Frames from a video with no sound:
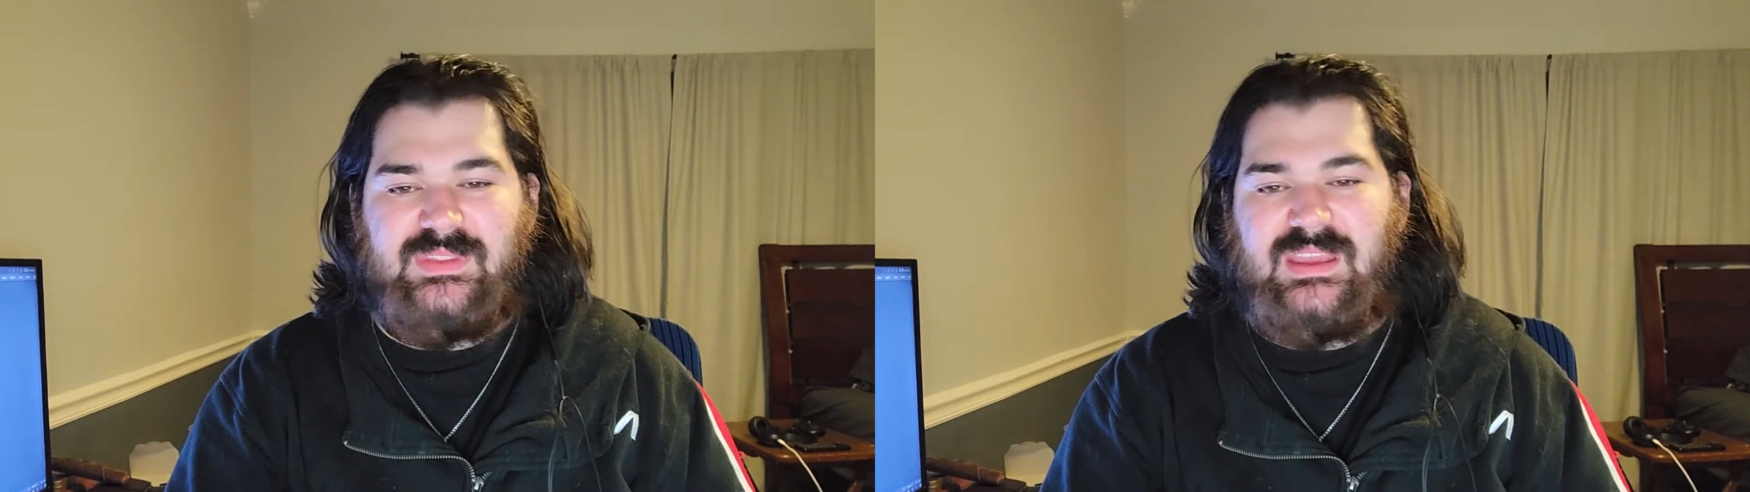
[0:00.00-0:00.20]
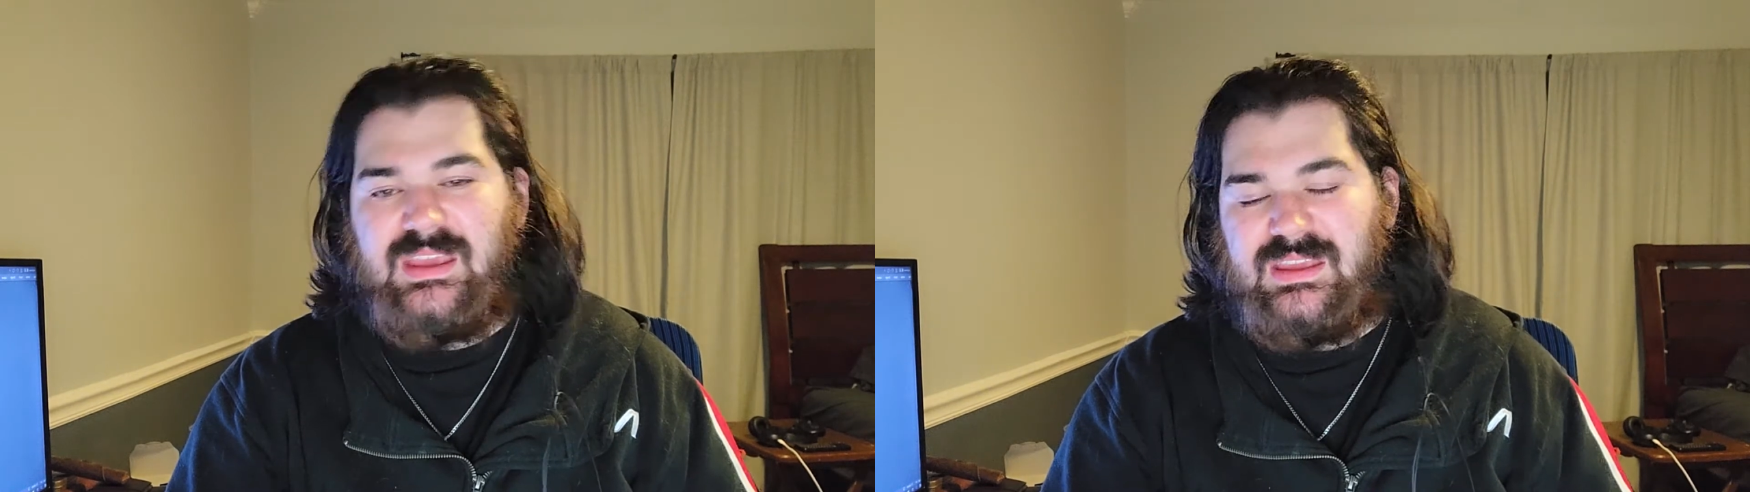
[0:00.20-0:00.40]

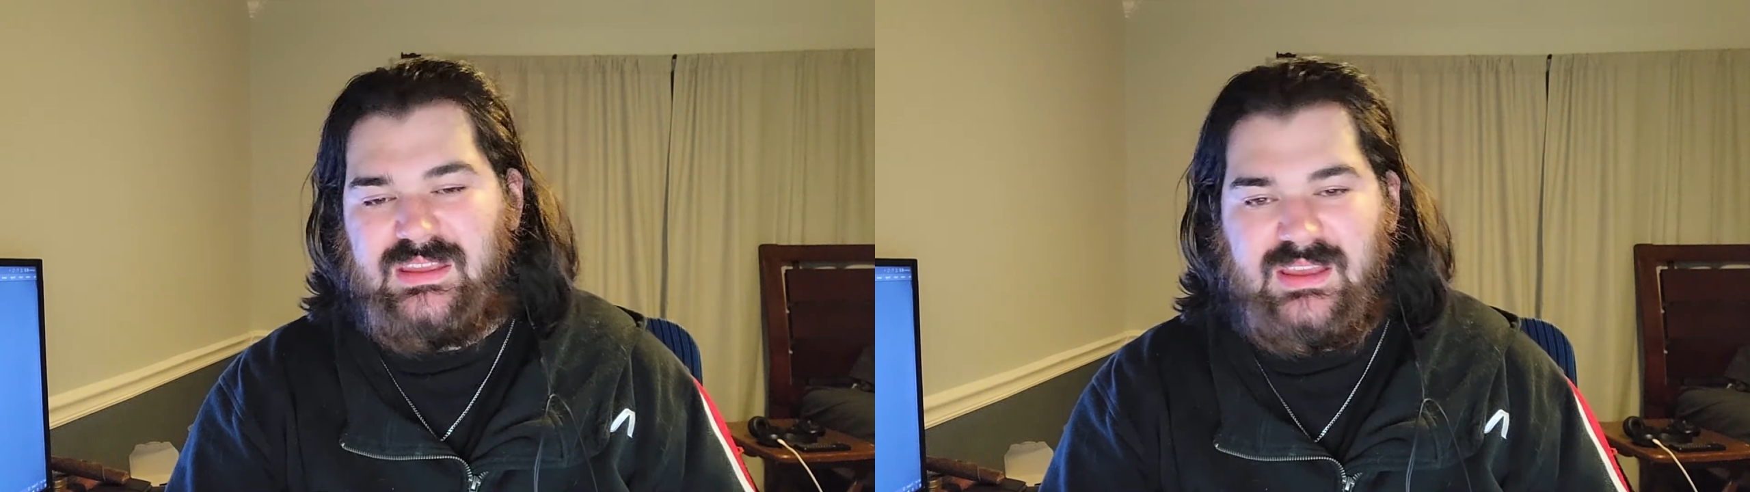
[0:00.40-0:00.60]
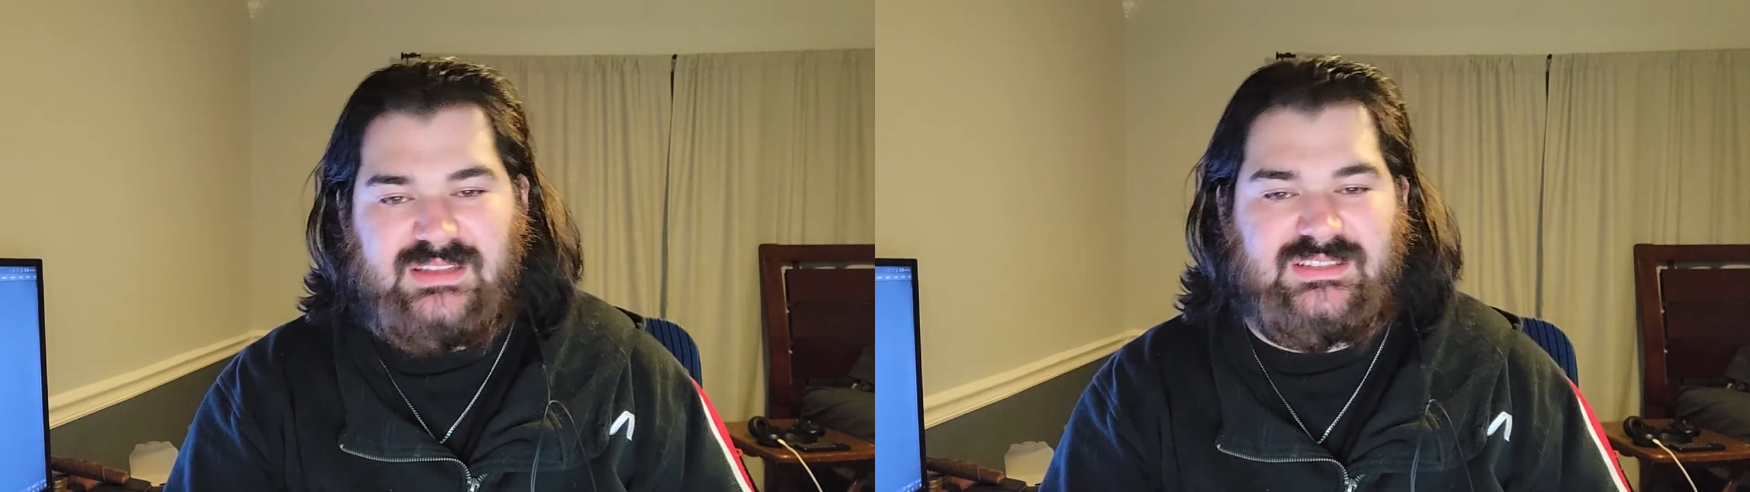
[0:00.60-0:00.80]

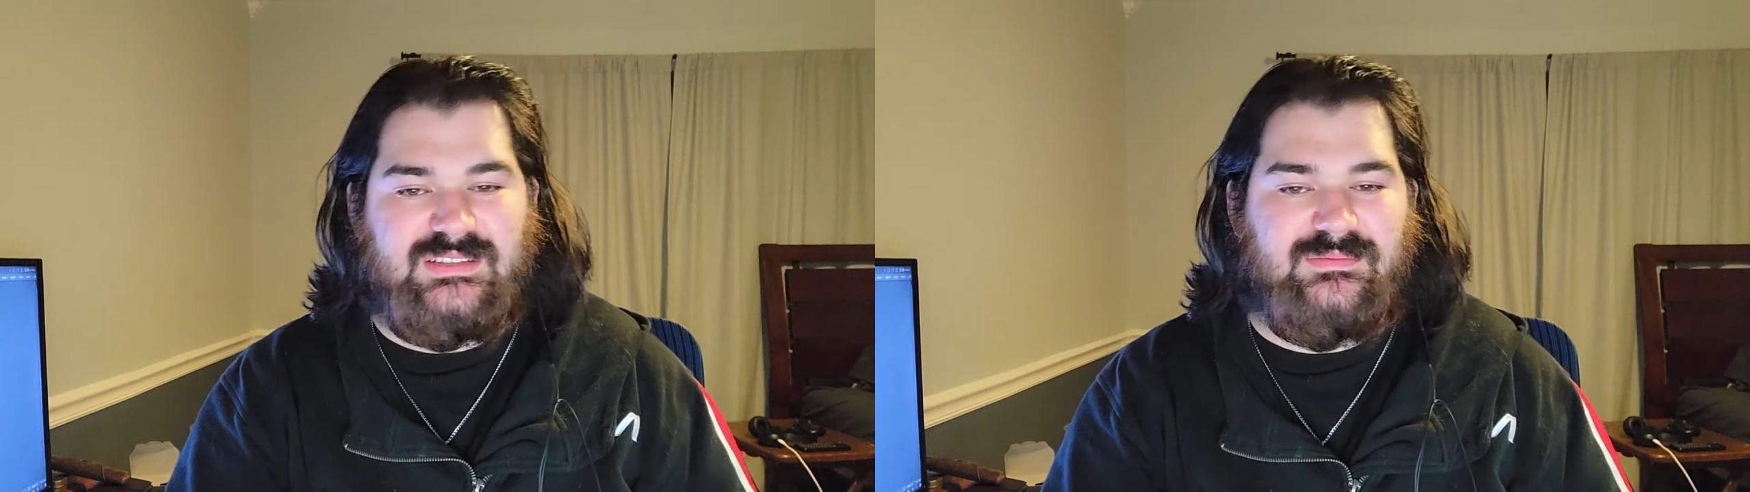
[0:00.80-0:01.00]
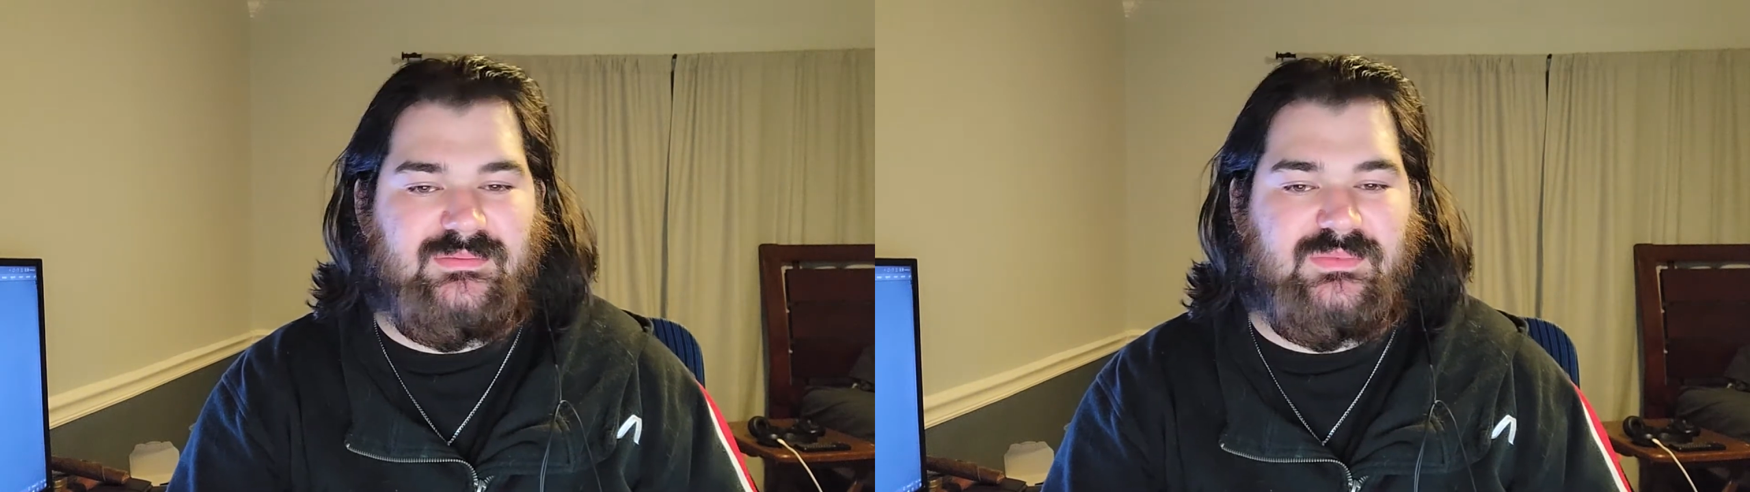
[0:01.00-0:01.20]

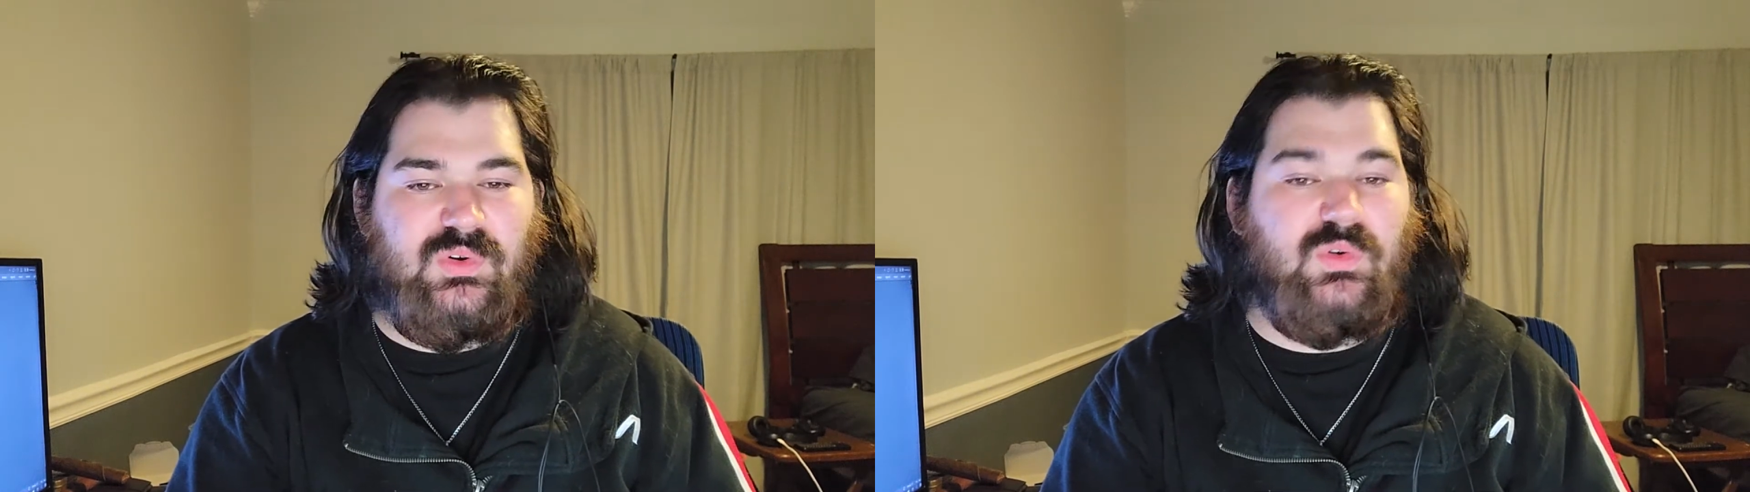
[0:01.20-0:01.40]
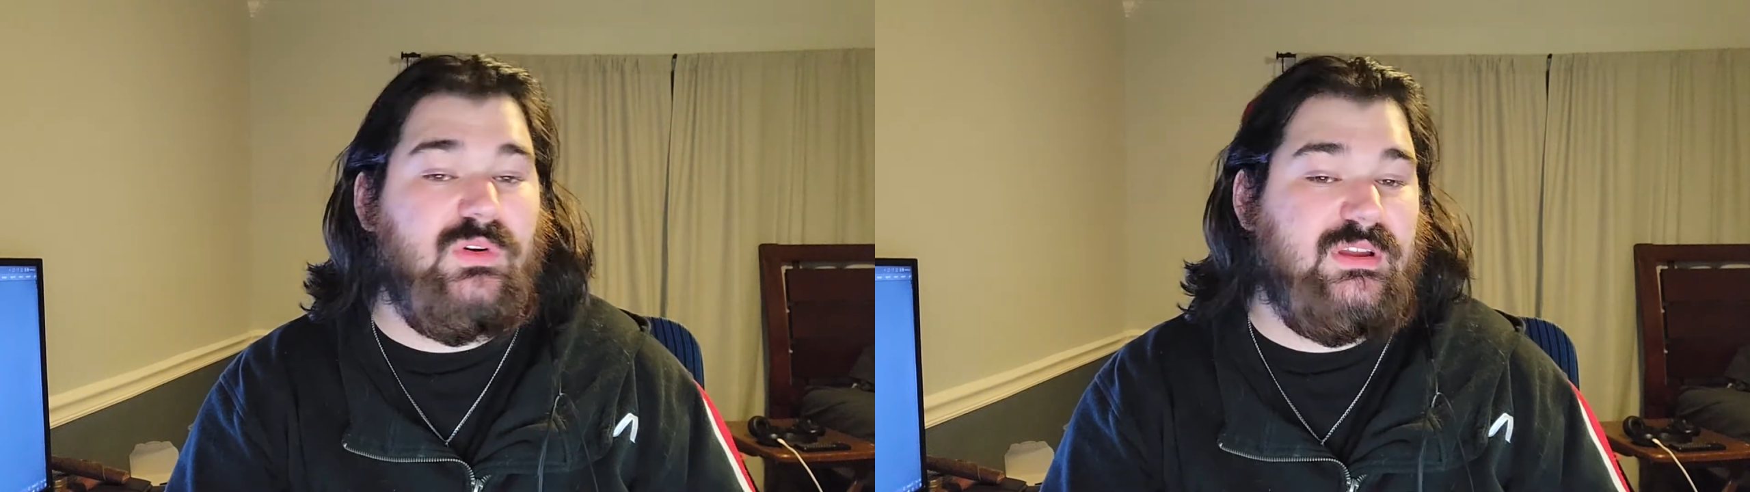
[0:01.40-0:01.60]
AES,
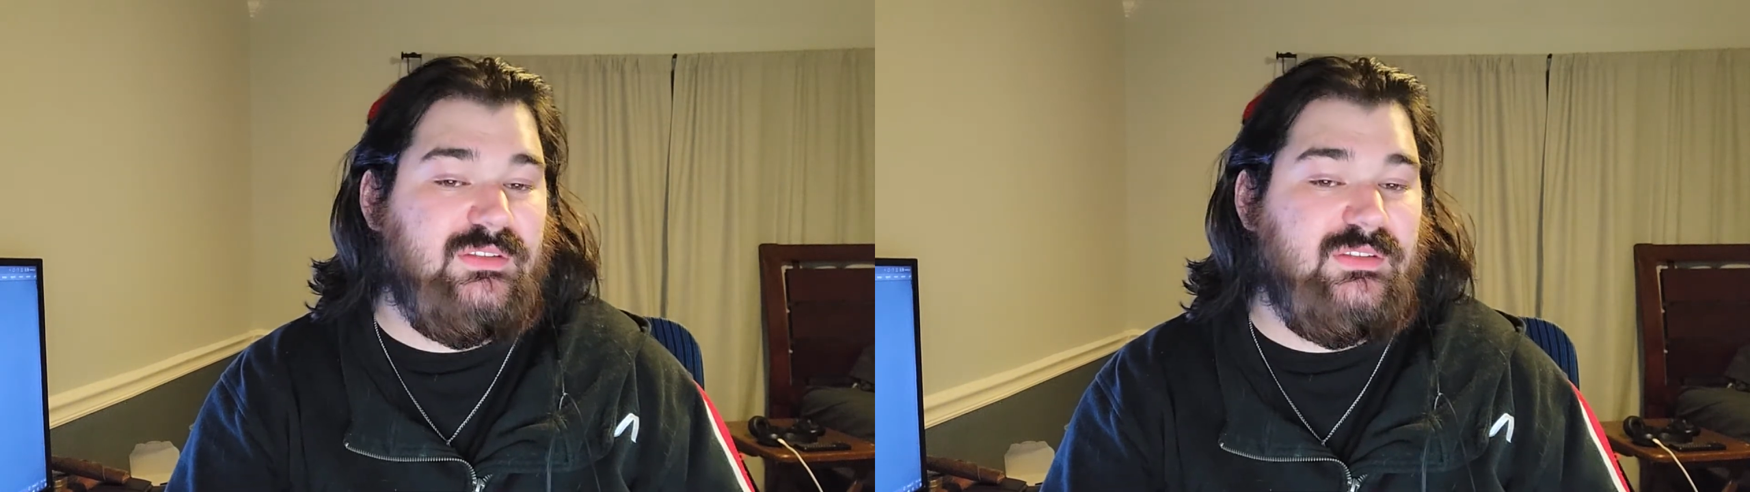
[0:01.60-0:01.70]
or